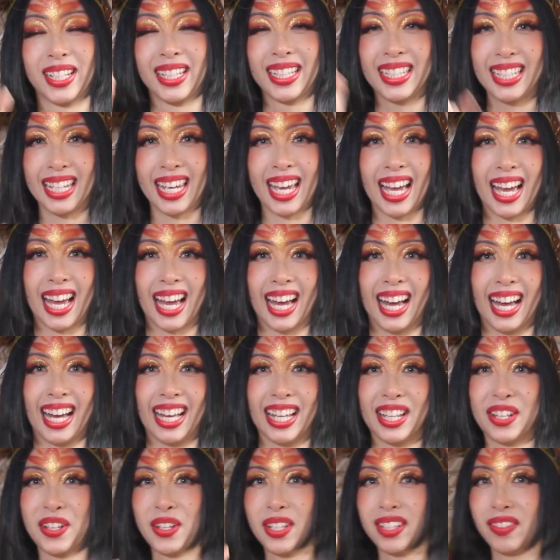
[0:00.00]
Yeah!
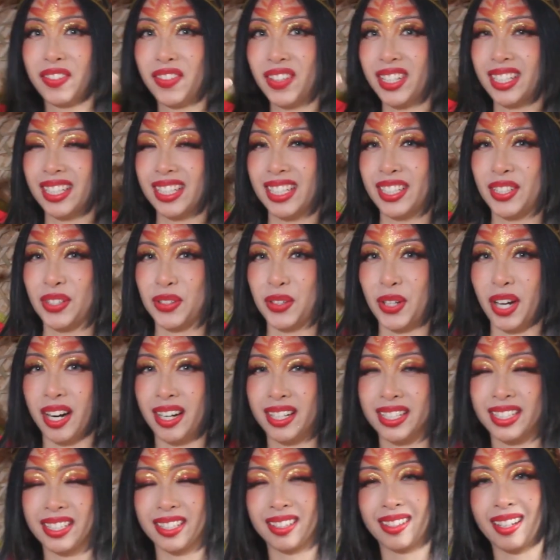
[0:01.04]
We're going to do
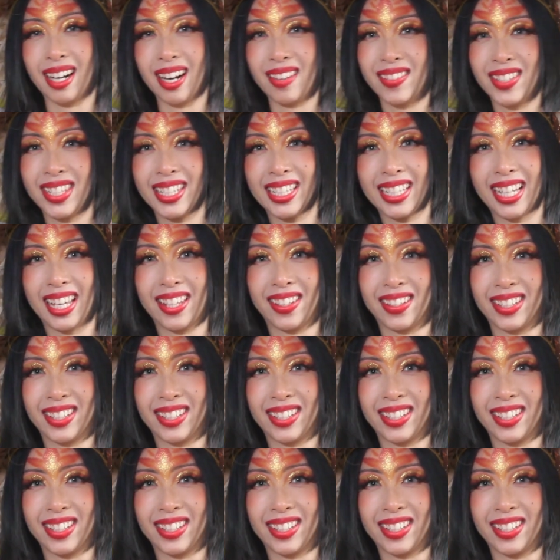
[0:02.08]
arts and crafts together,